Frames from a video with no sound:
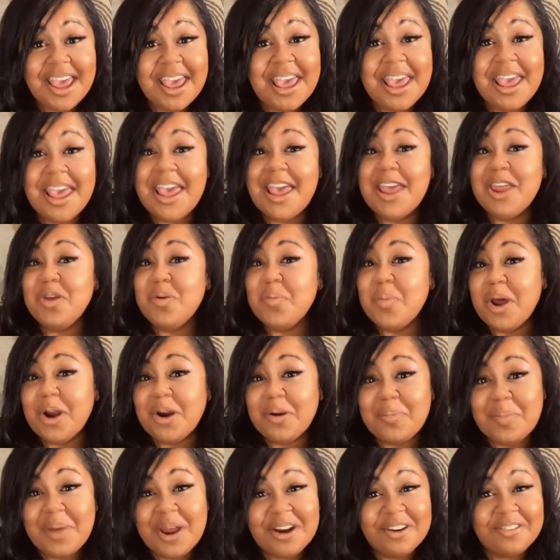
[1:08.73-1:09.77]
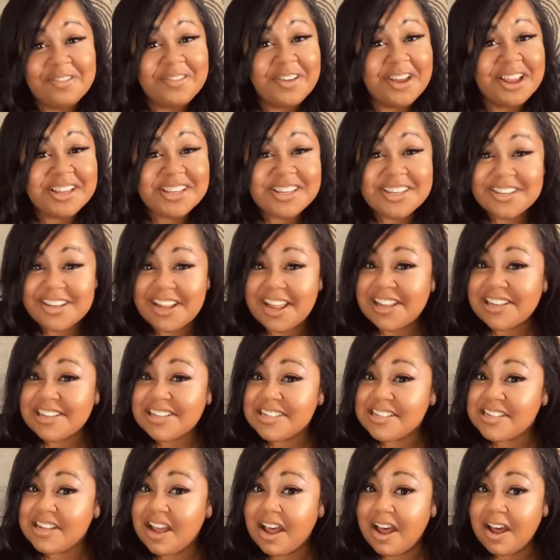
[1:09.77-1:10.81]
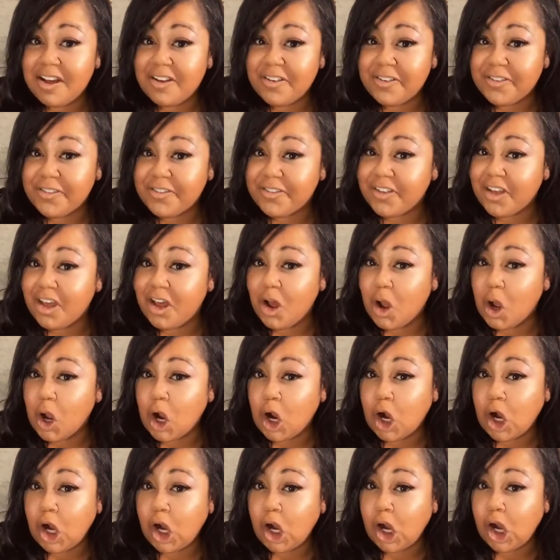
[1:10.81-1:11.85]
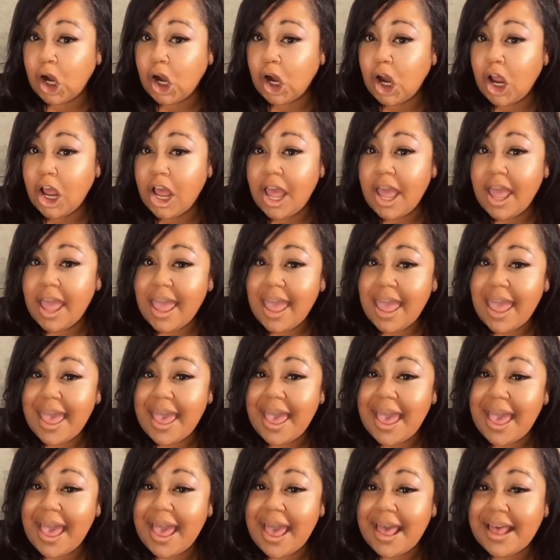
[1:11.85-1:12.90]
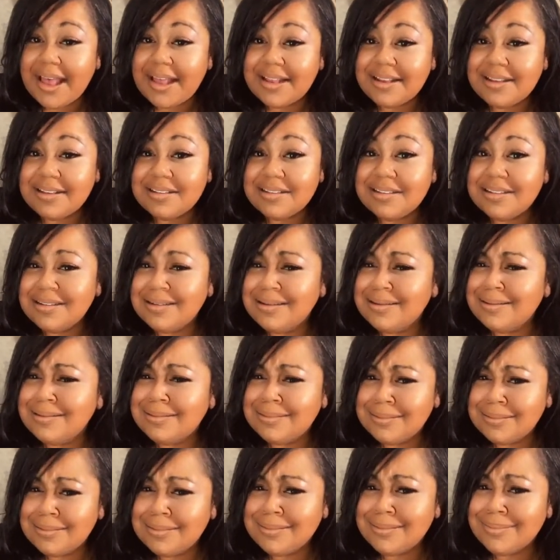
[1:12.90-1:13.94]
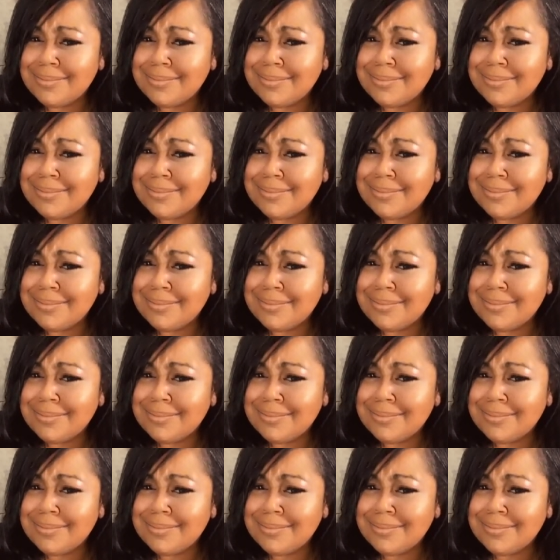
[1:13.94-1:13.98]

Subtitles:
And you better manifest that stuff. And yeah,